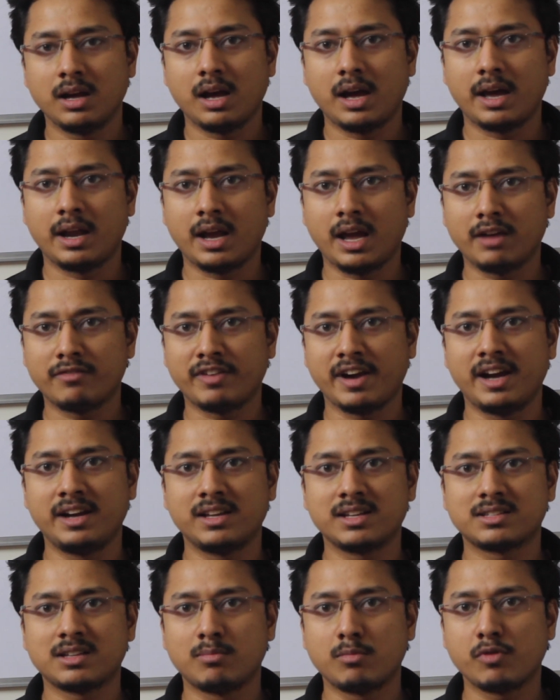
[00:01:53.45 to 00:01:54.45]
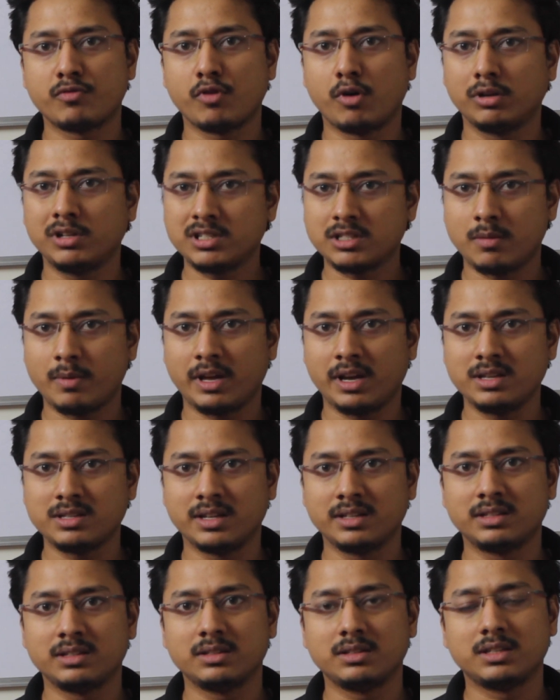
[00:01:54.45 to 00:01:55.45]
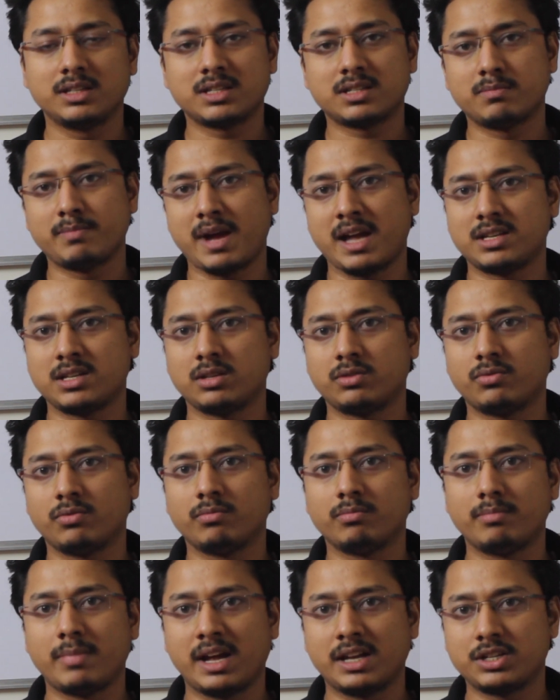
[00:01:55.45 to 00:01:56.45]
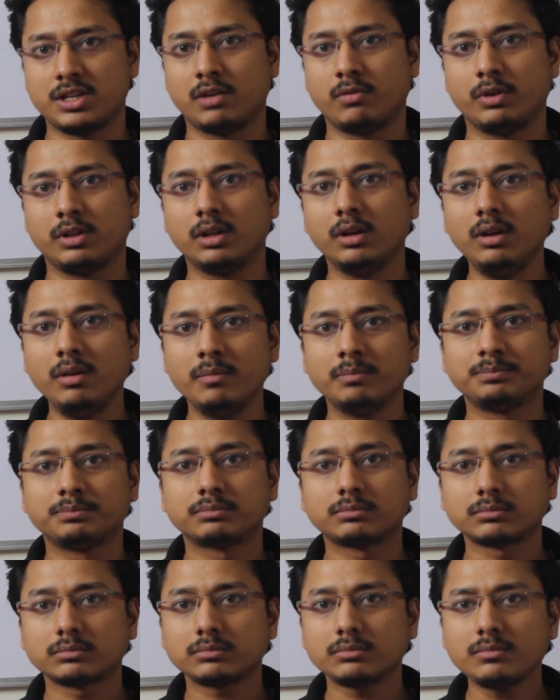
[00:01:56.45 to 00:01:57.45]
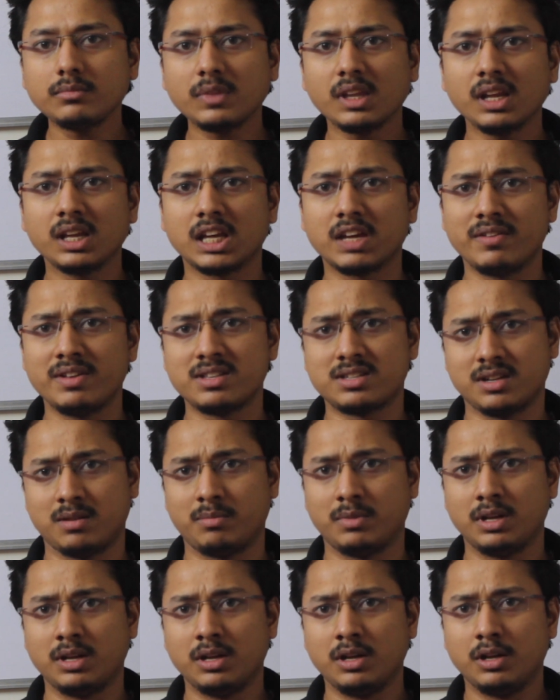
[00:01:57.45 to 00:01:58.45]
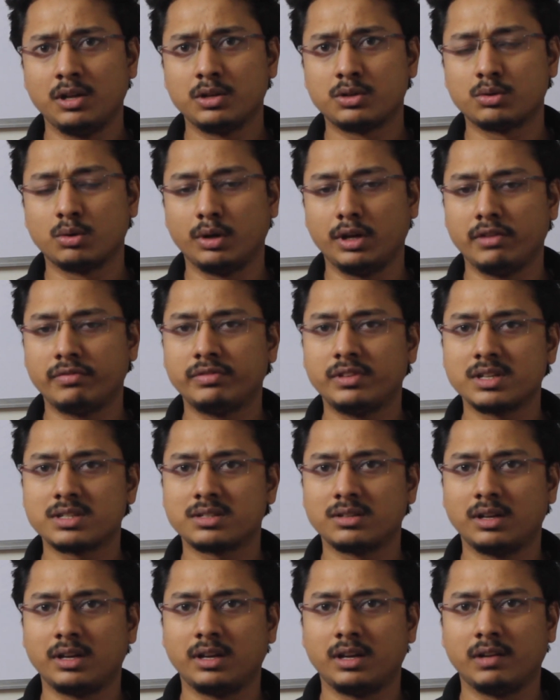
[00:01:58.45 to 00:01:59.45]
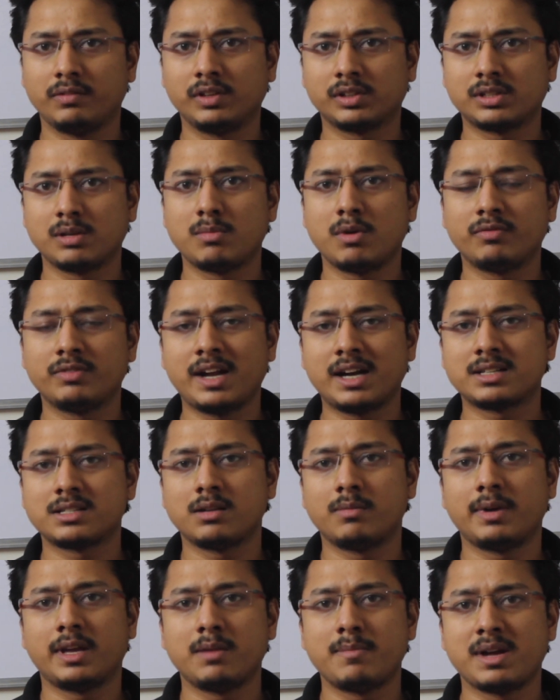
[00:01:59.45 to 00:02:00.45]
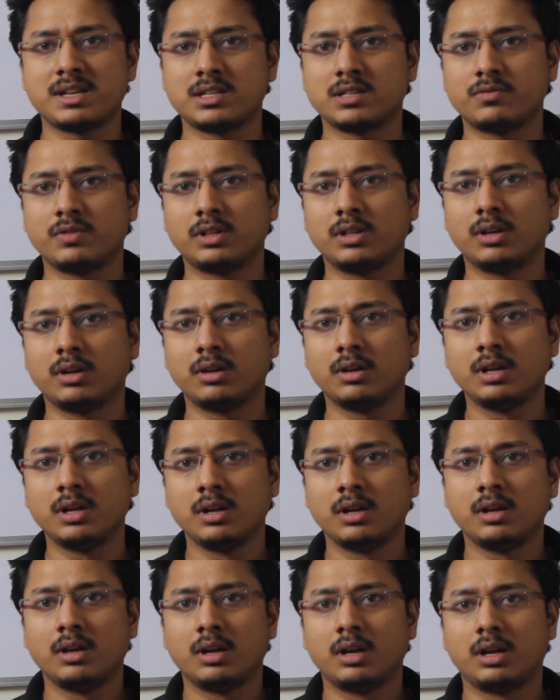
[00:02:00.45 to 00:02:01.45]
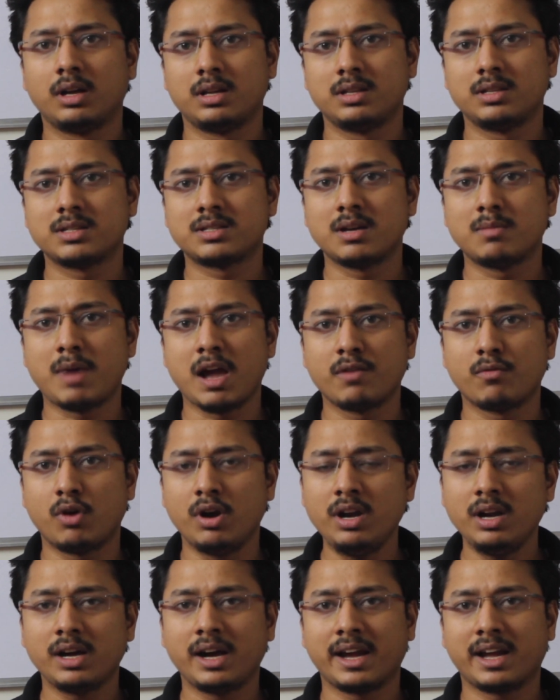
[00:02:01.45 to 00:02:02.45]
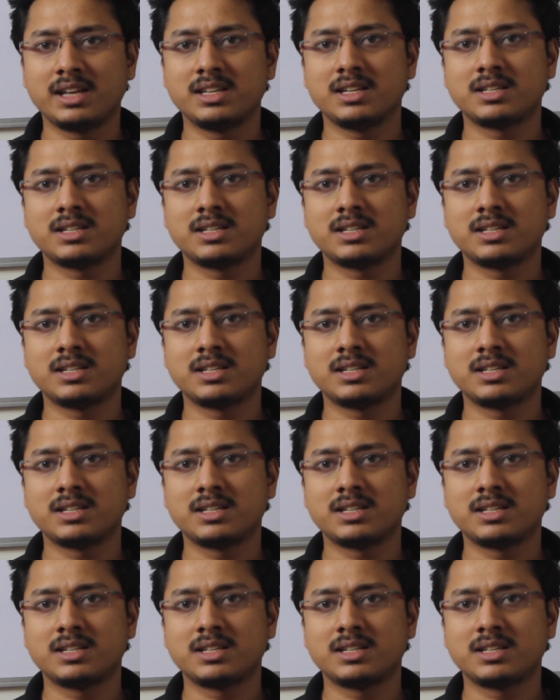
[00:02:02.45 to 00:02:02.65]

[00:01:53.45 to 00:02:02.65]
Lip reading: and I find the sum of all the sub-arrays and just match it with the given sum. So if the sum of that sub-array matches with the sum I want, I can